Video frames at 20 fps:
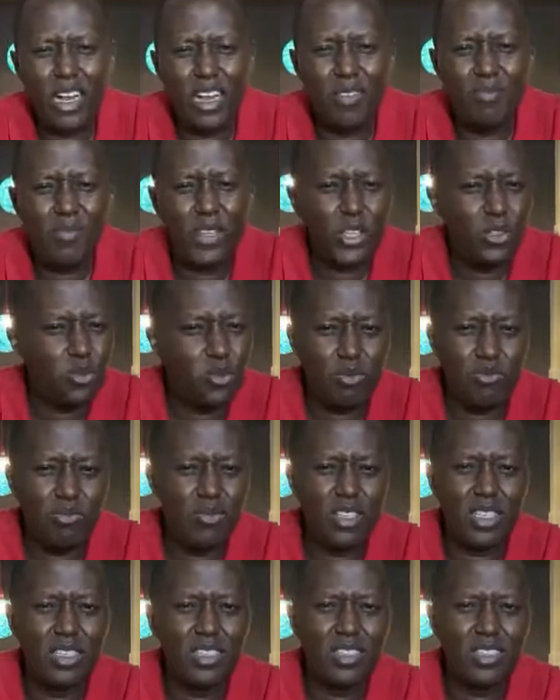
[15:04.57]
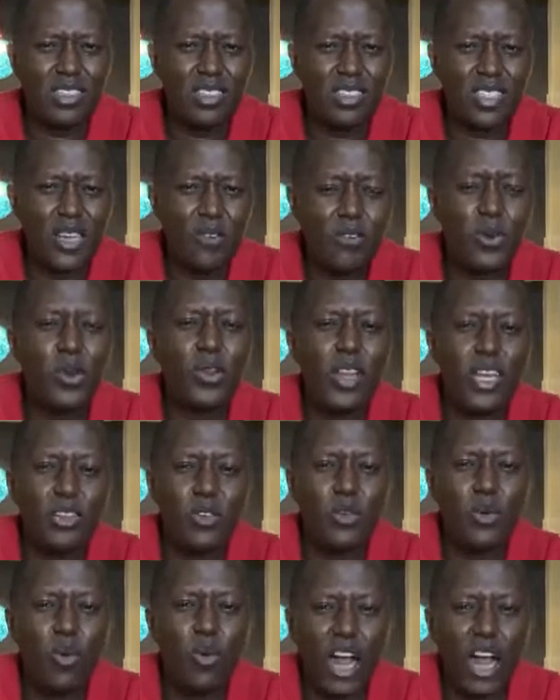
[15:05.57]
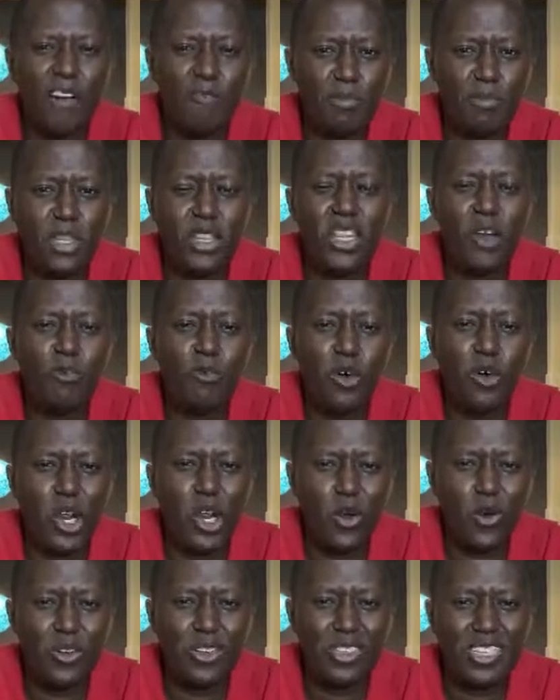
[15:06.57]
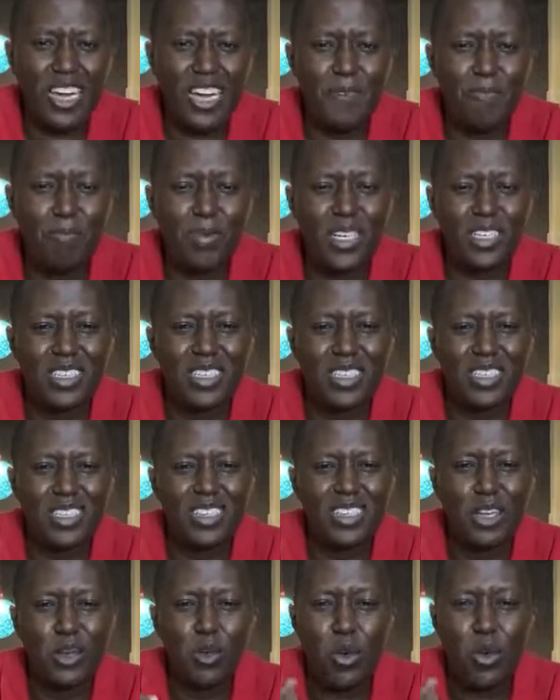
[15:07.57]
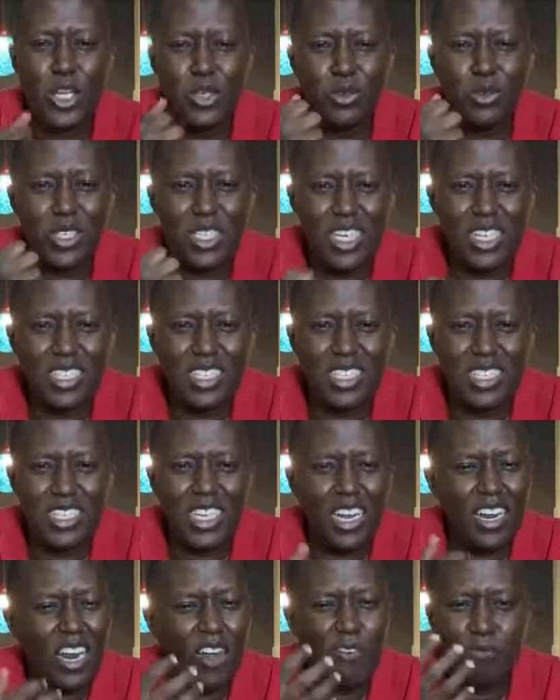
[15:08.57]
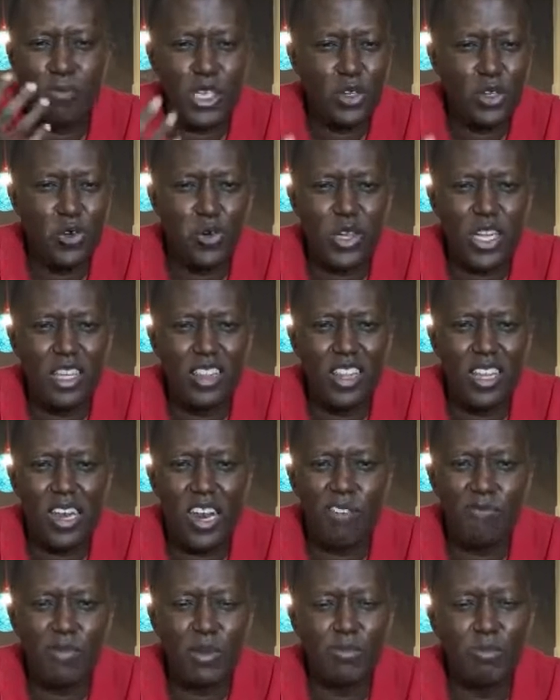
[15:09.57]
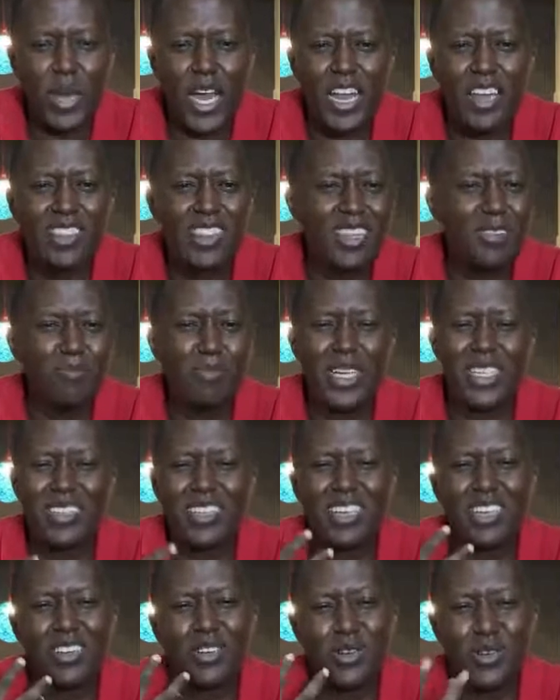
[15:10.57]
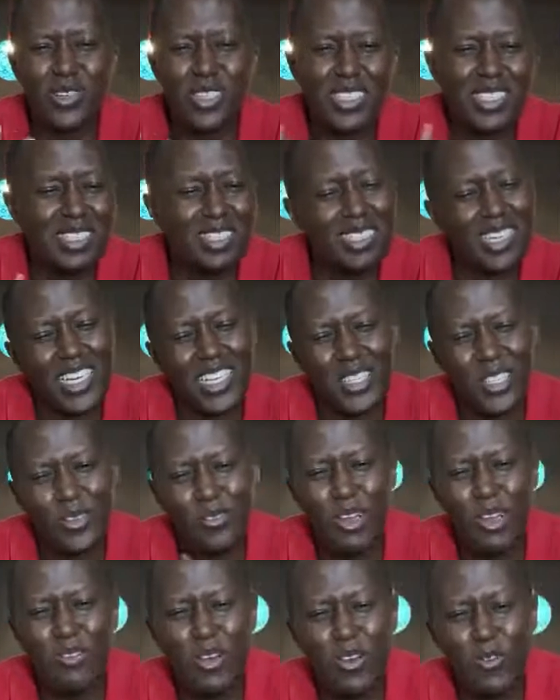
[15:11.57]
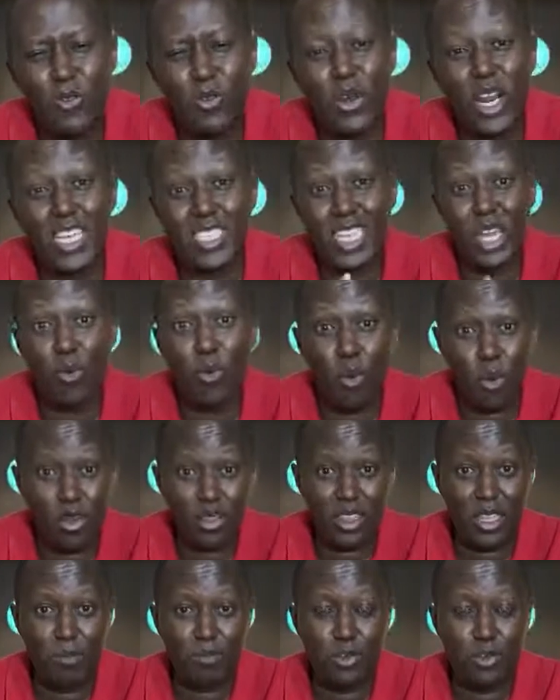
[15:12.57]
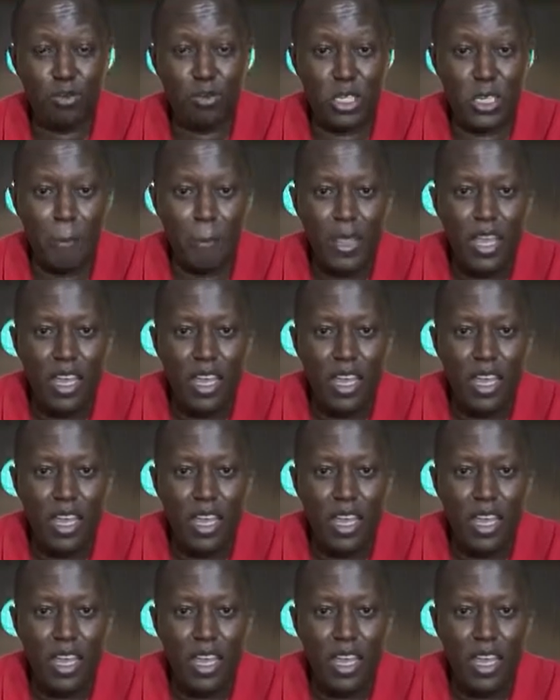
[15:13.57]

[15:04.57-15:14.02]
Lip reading: there's several that have been there for a long time, but when you taste it, and I've been cooking them, I've been buying them, but they are not as flavorful as I want them to be,